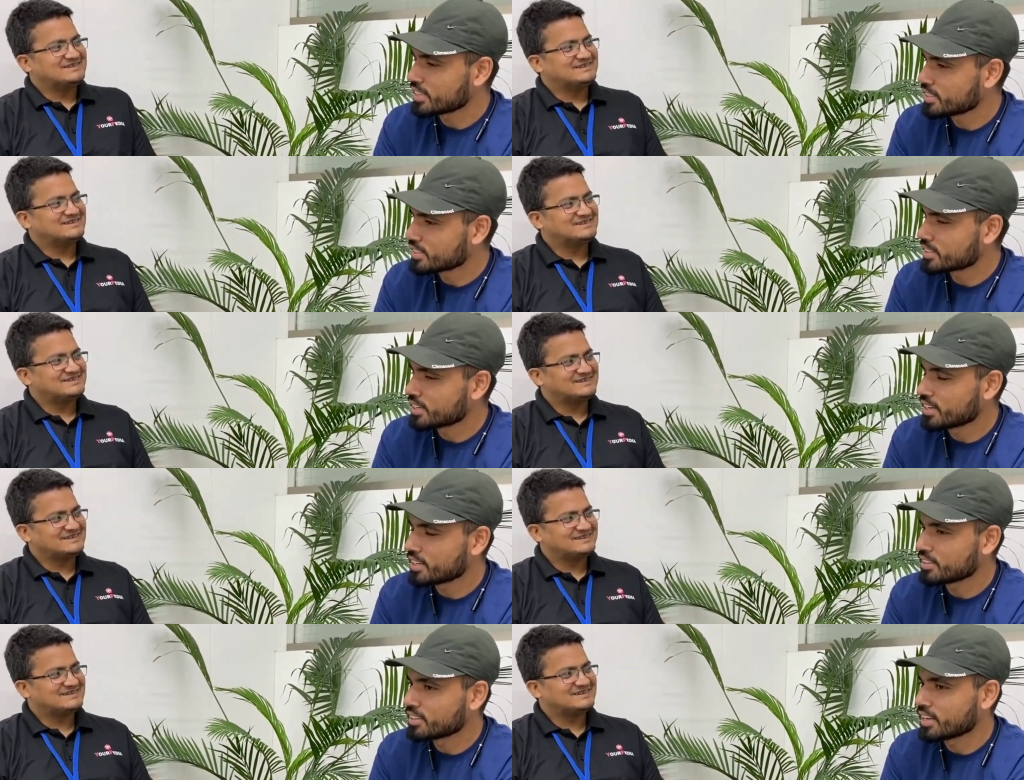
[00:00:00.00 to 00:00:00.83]
Speaker 1: as I
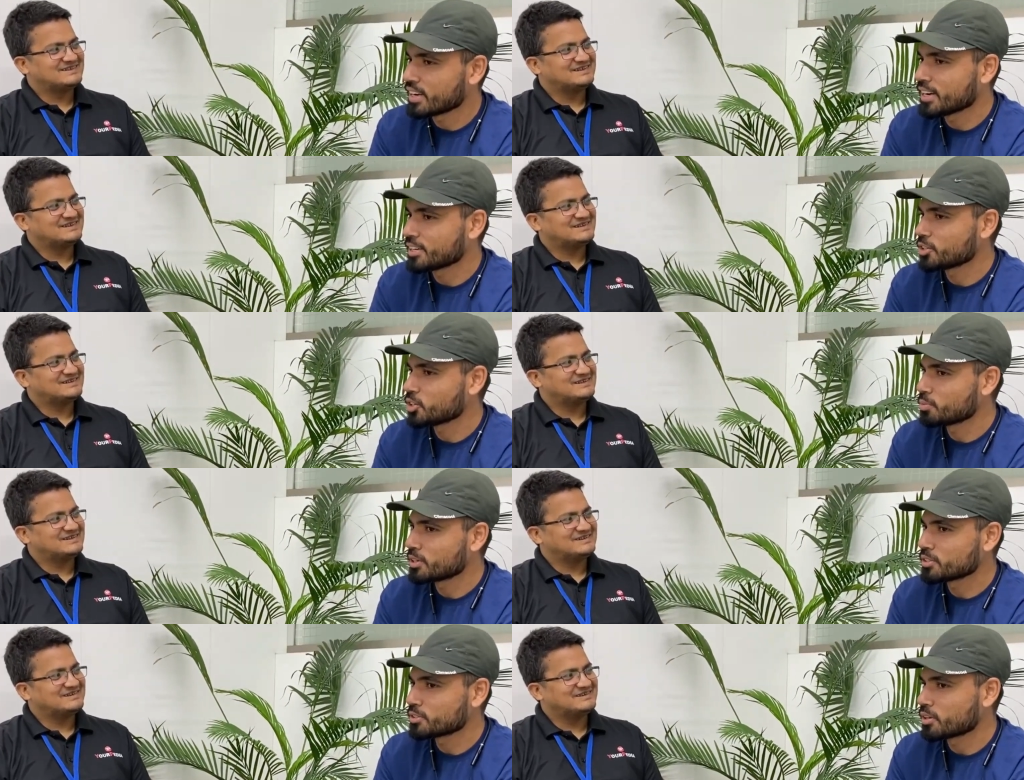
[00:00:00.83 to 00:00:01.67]
said, the IIT
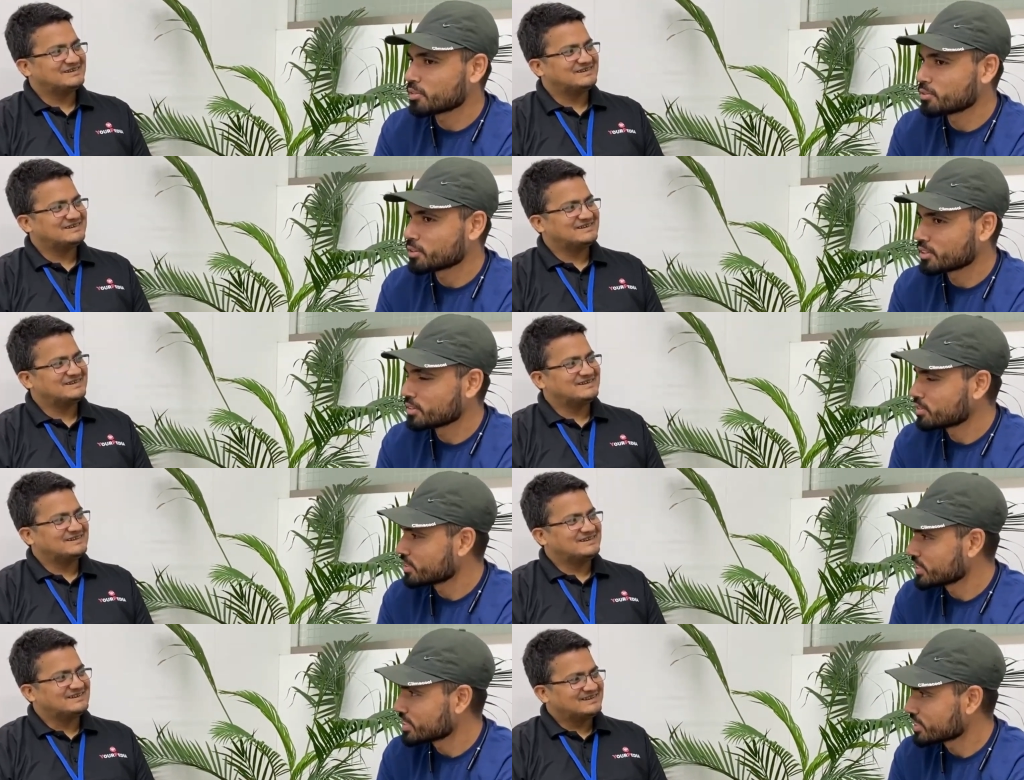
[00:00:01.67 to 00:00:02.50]
Ropar is known
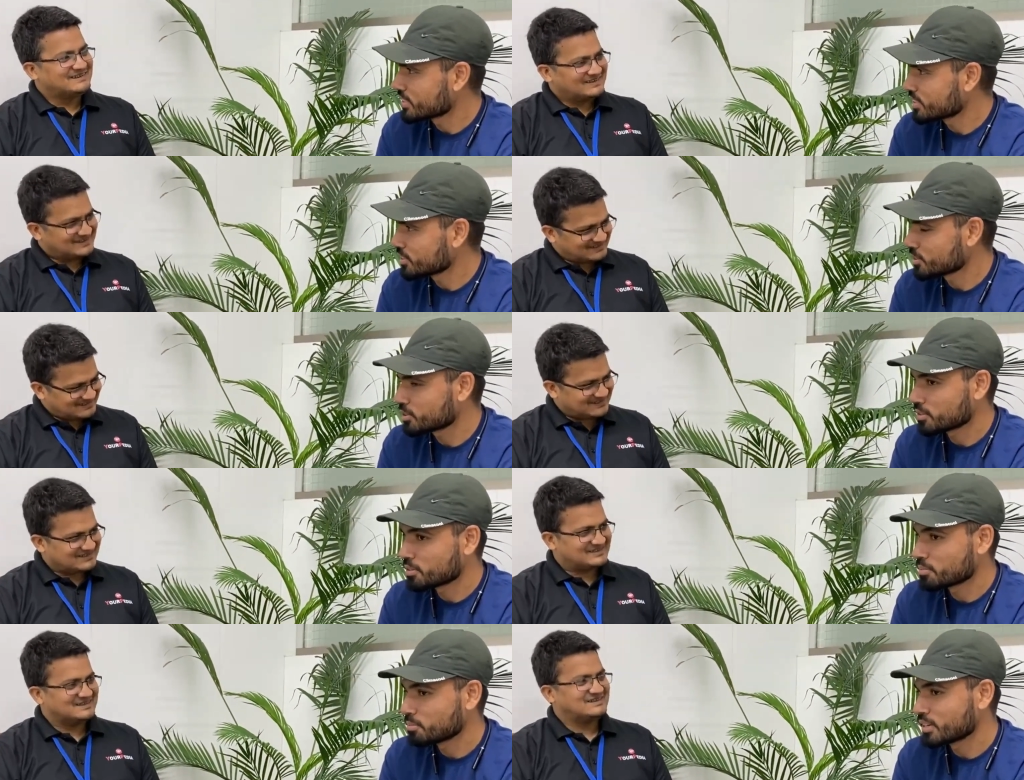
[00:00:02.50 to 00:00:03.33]
for research, you
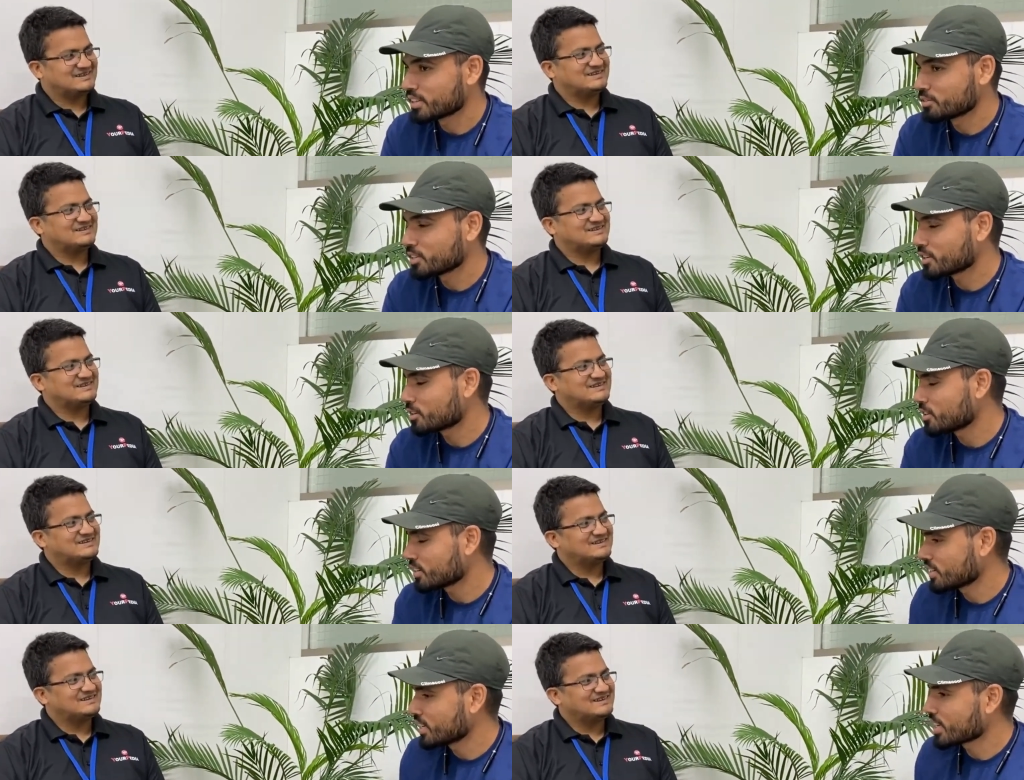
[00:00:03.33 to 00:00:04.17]
know, but we are
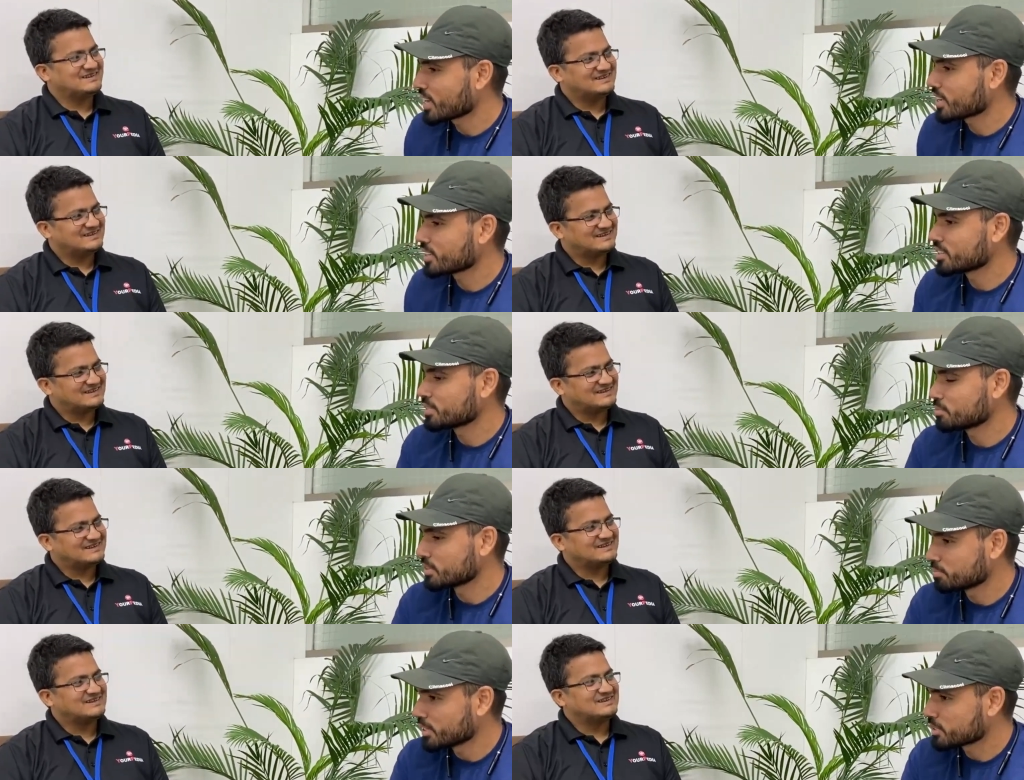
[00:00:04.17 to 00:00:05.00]
not lagging in the
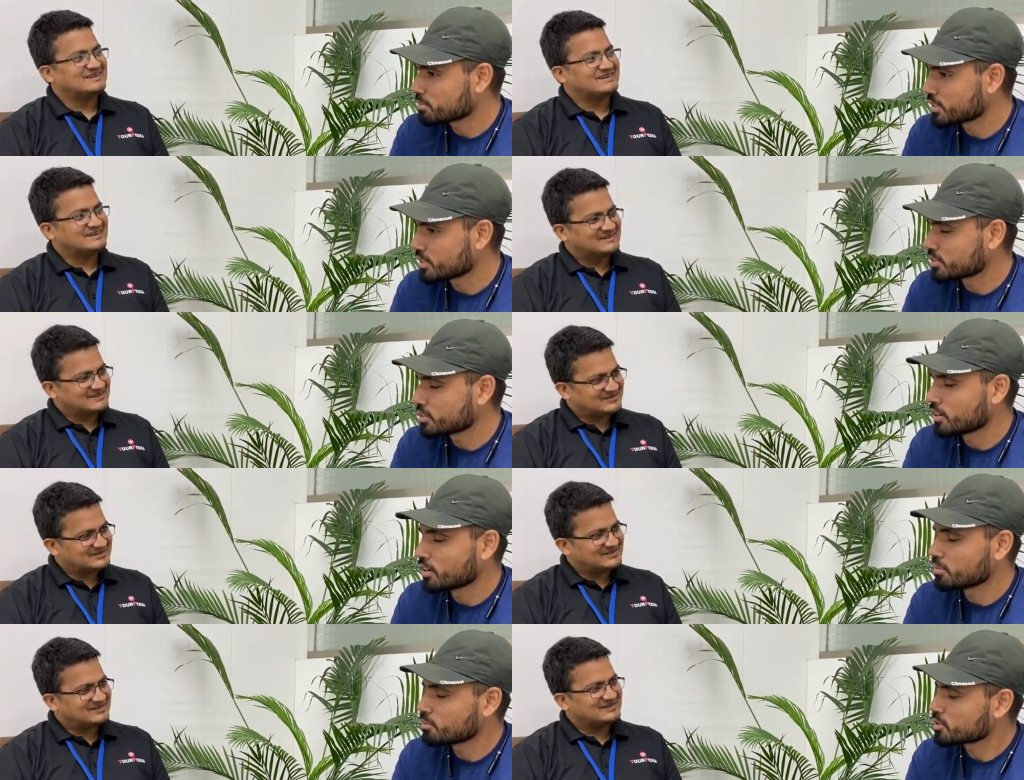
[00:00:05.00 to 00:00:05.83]
placements.
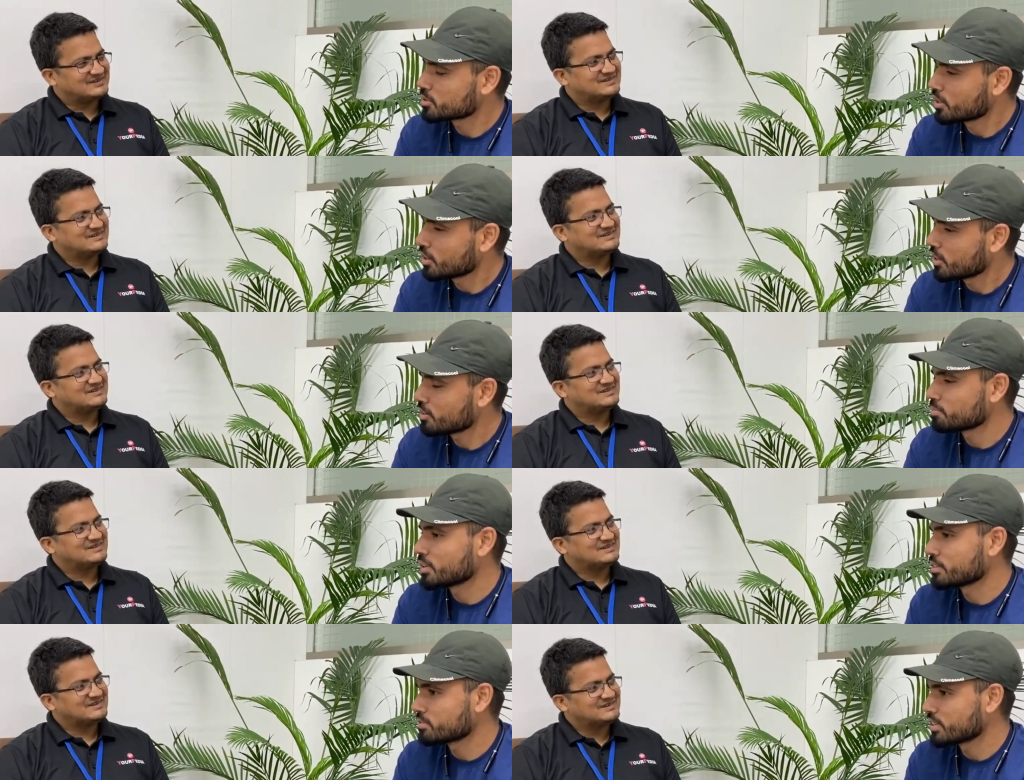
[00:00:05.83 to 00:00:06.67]
Almost all
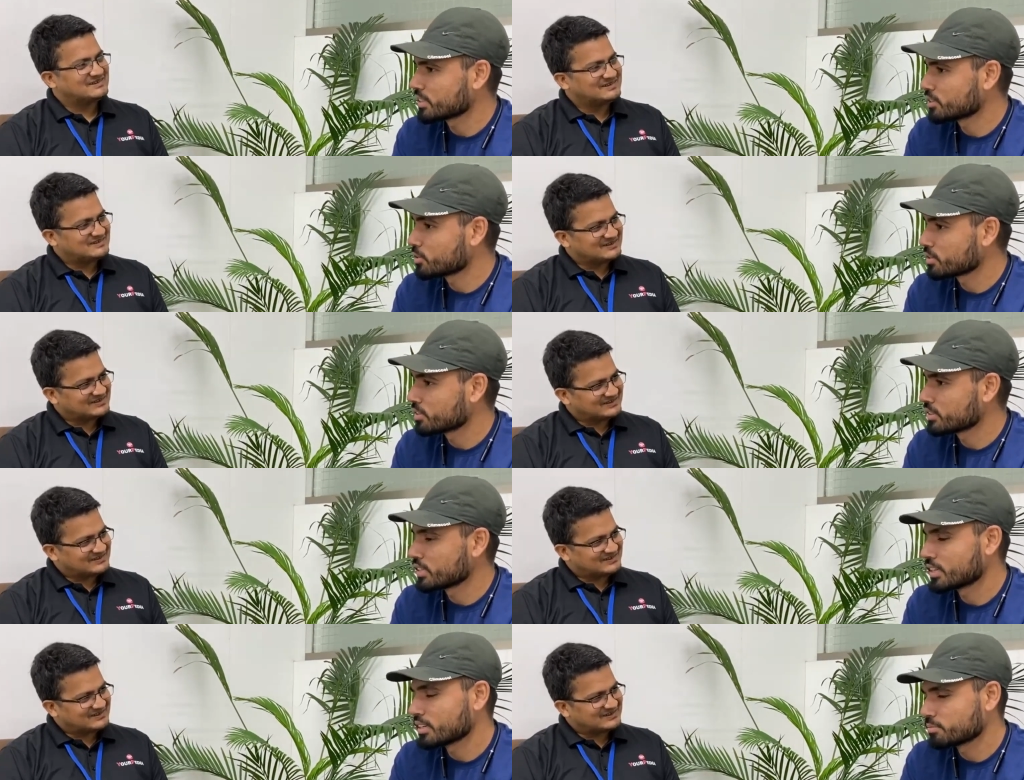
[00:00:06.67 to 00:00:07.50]
of my friends got
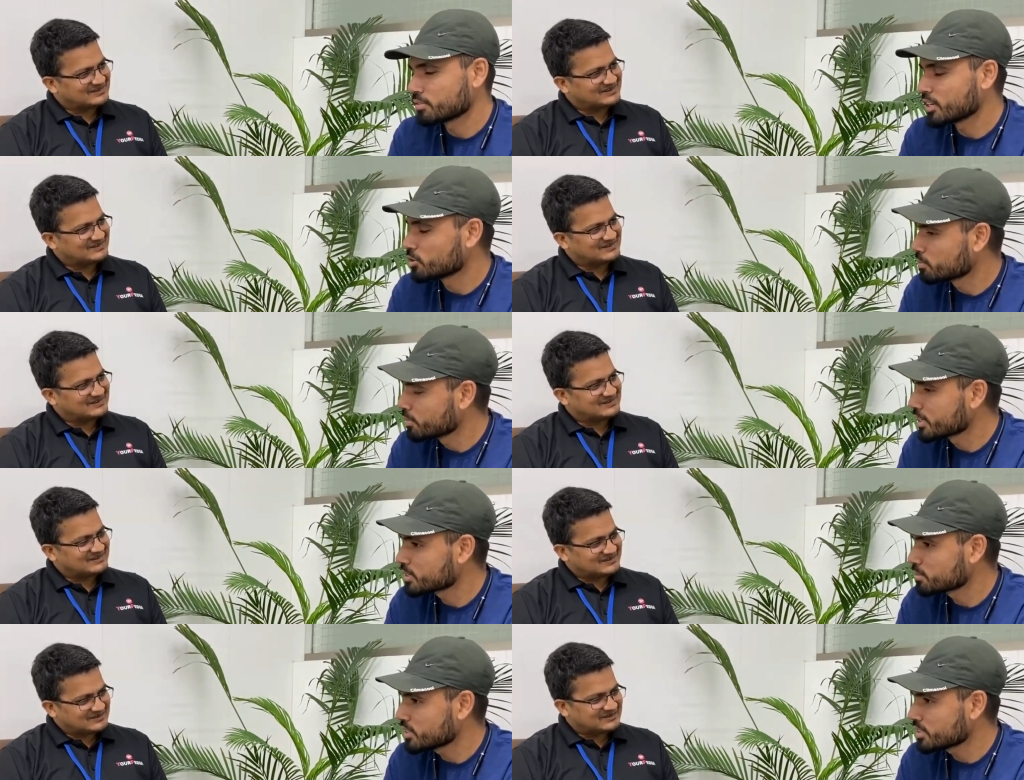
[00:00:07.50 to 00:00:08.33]
the very good
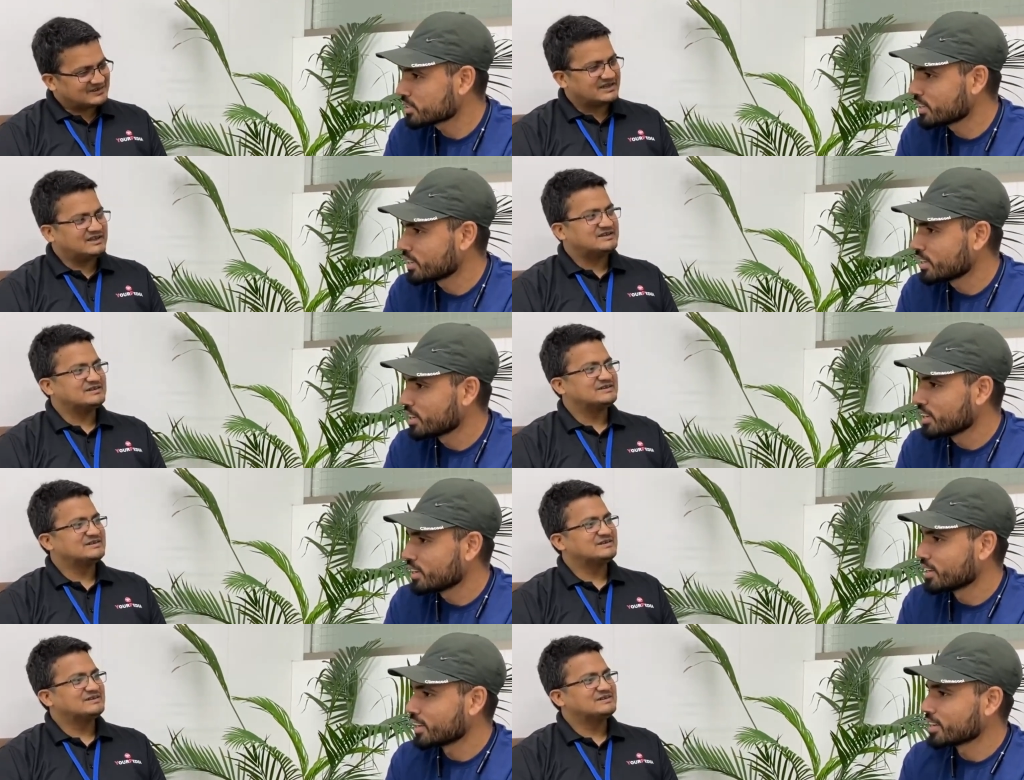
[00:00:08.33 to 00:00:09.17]
placements,
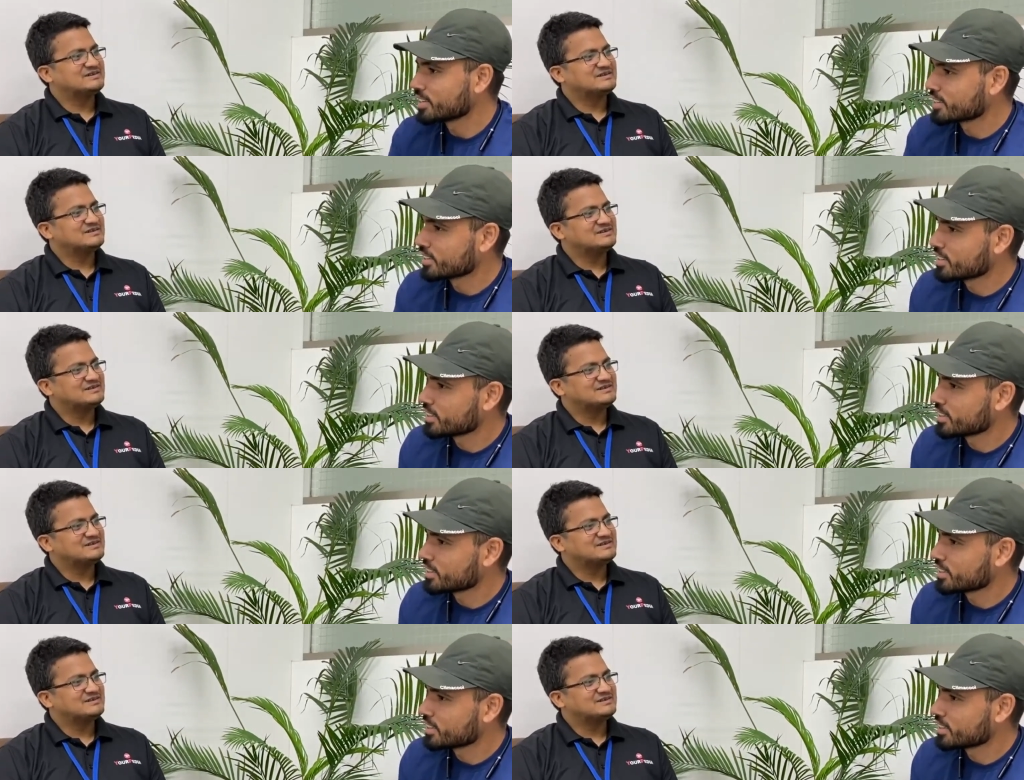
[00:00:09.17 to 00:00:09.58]
like